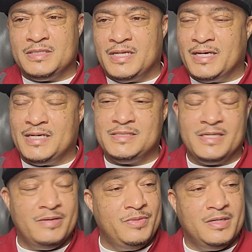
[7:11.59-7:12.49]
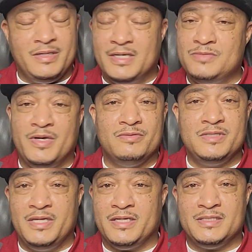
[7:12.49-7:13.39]
Because like I say, me and Guess Man
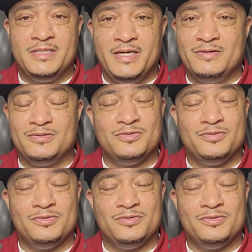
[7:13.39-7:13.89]
was thick as Steve.